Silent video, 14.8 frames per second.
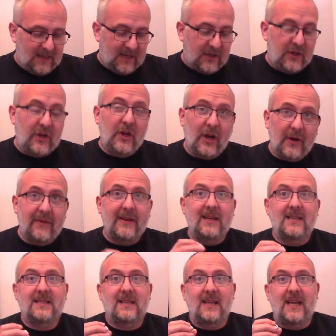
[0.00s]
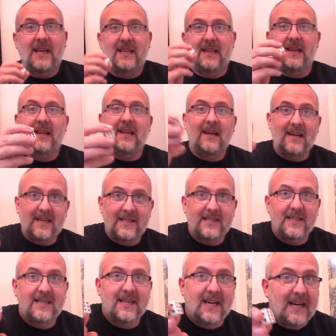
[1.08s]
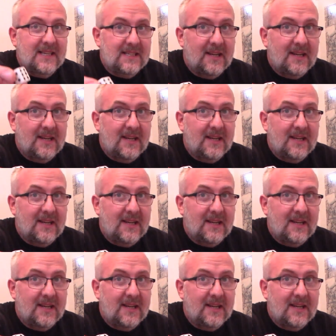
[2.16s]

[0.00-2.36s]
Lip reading: Curiously, the larger dice